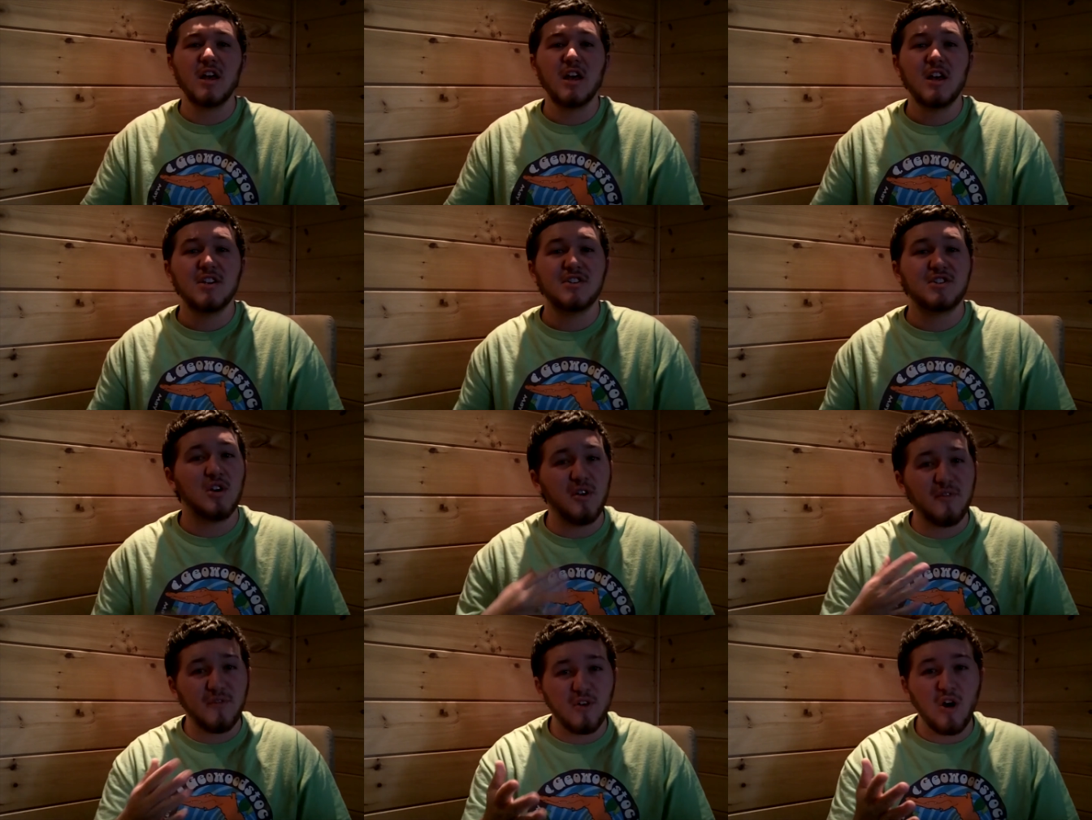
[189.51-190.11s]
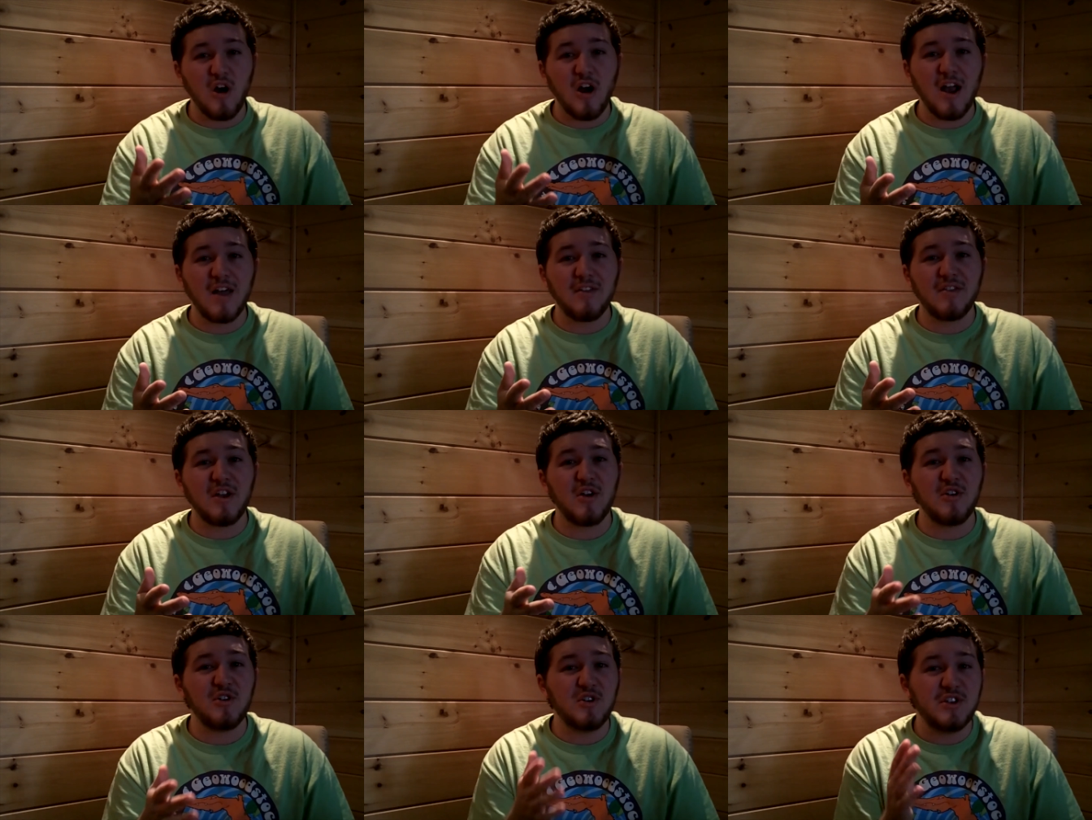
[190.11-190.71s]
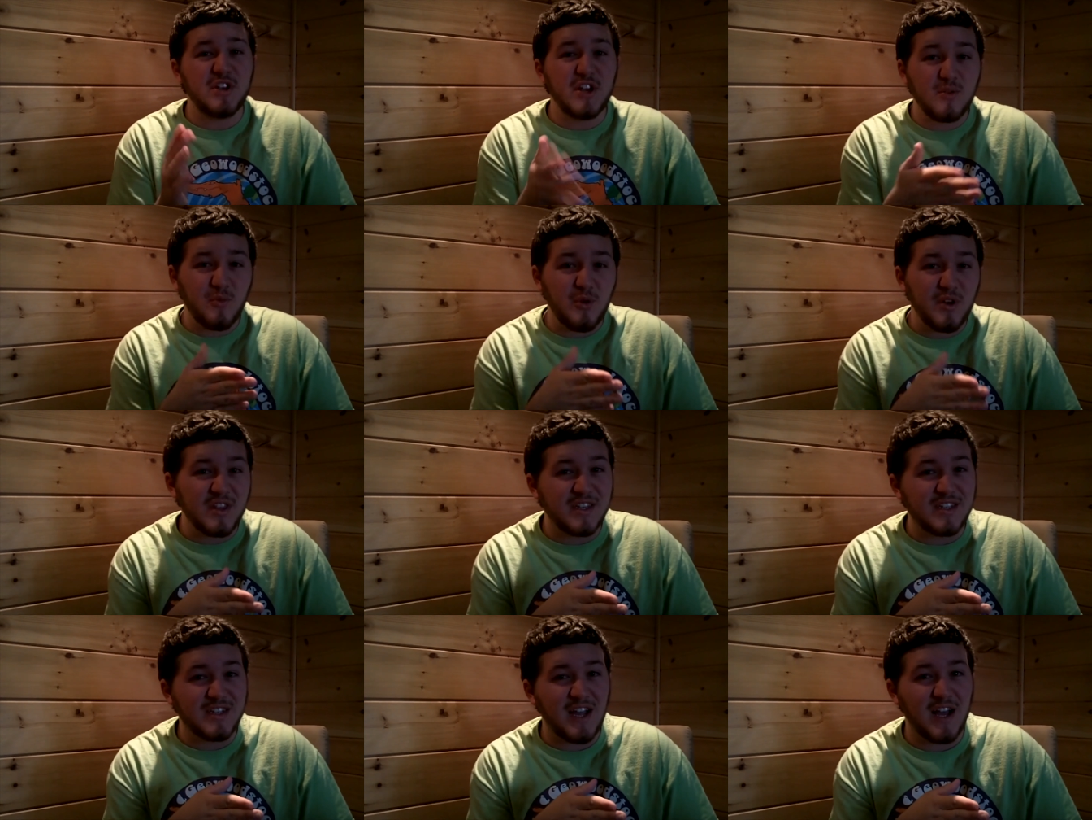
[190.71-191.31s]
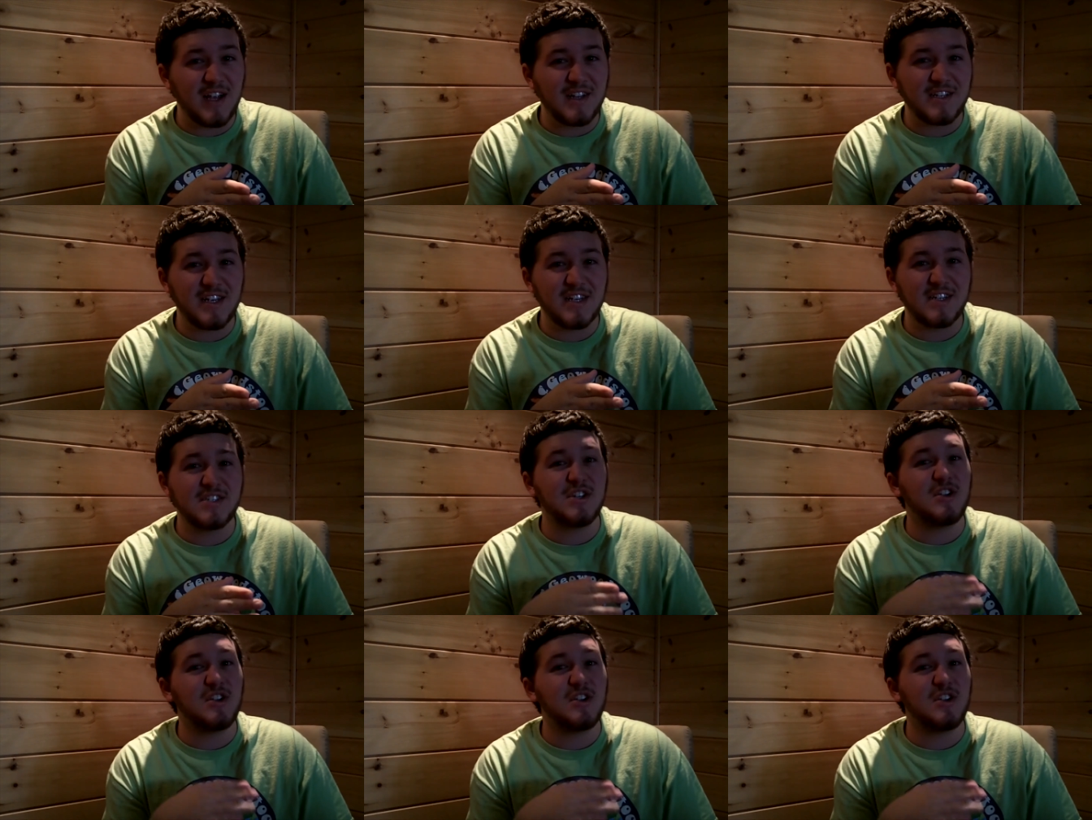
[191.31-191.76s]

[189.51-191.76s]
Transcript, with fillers: So if you are out there and you didn't win this contest,